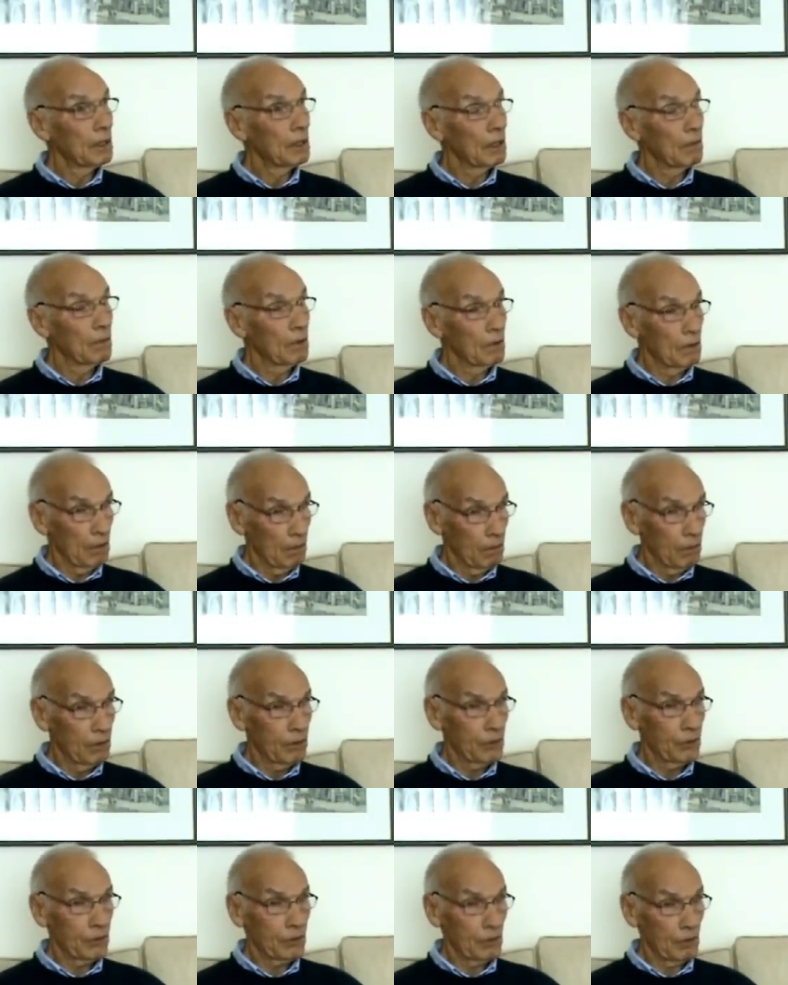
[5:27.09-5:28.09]
Yeah, but
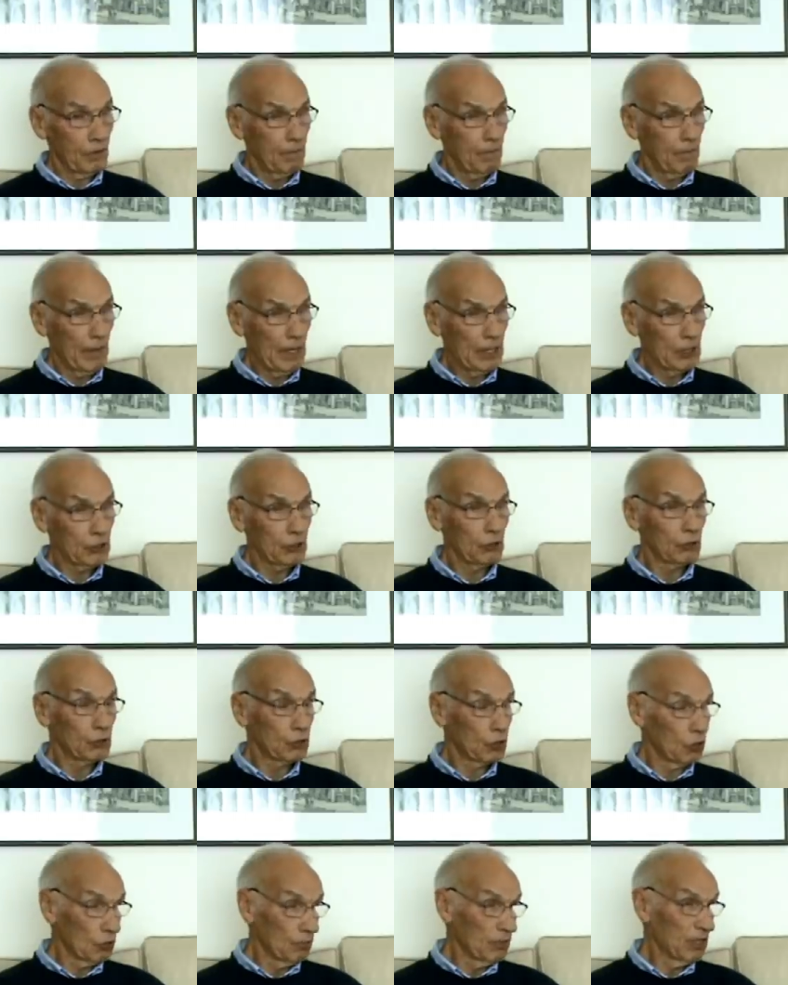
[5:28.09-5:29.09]
the manager who
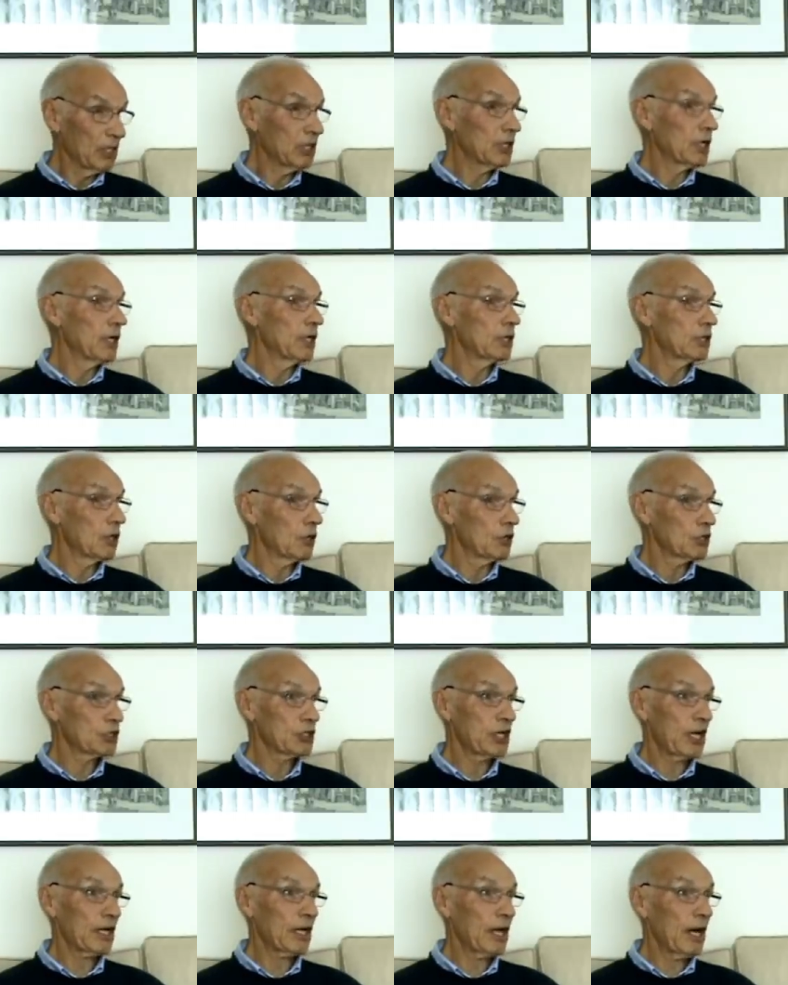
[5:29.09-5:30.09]
took me, he got the
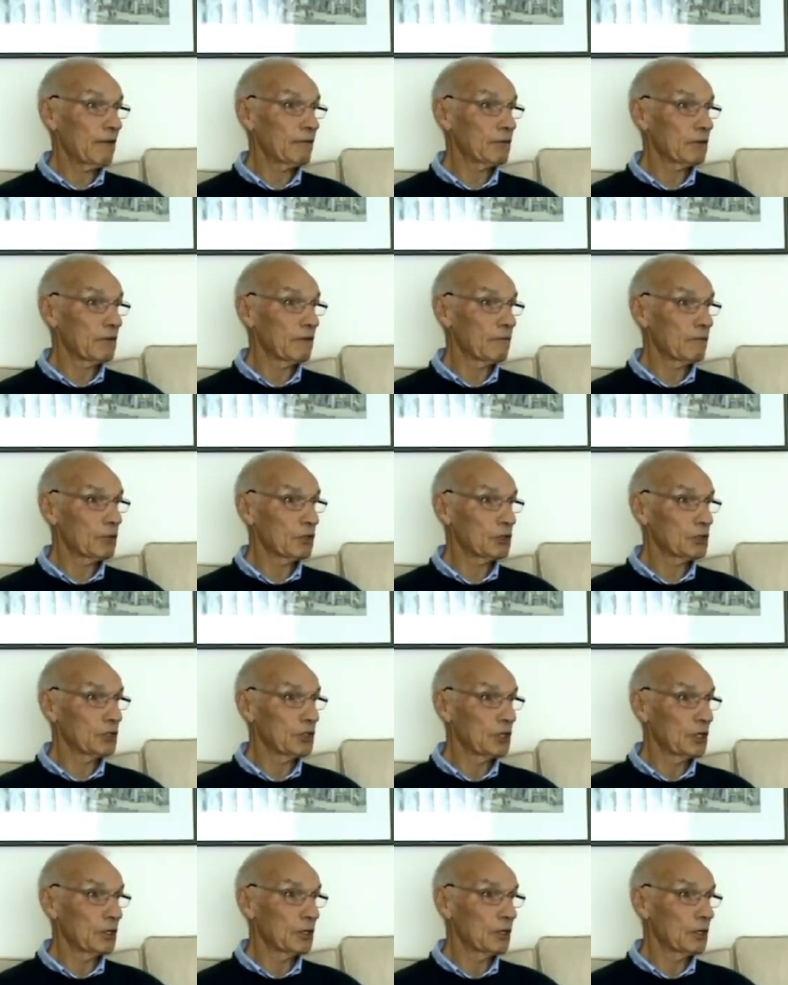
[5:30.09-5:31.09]
sack after the first
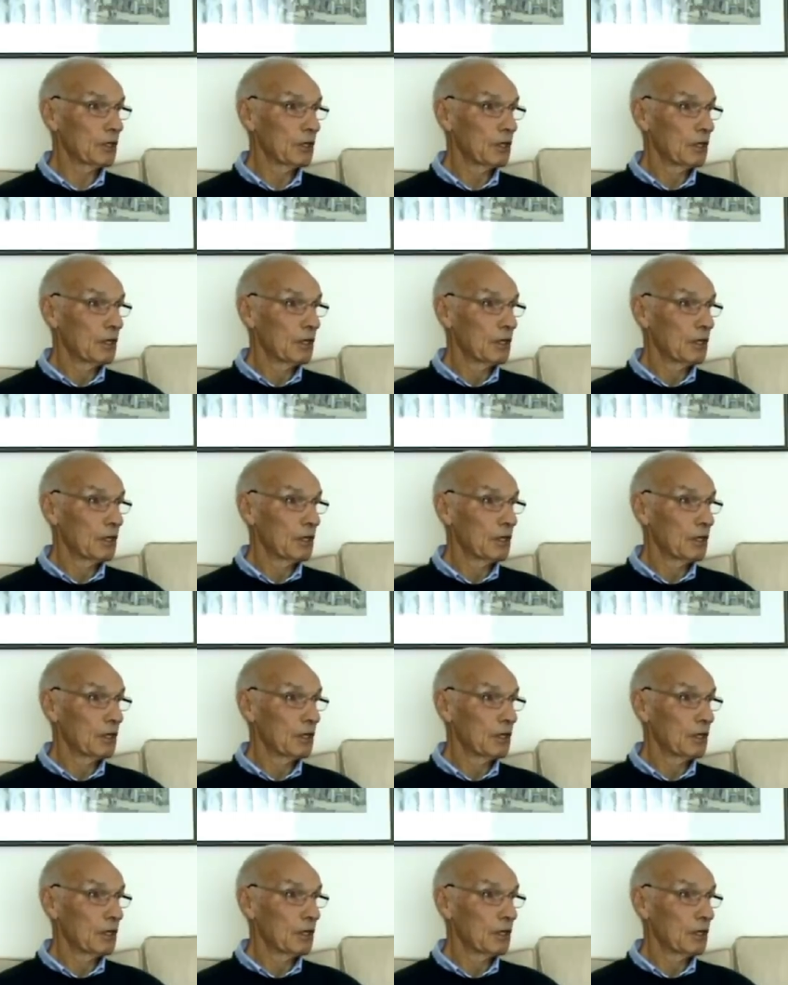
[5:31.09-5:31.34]
year,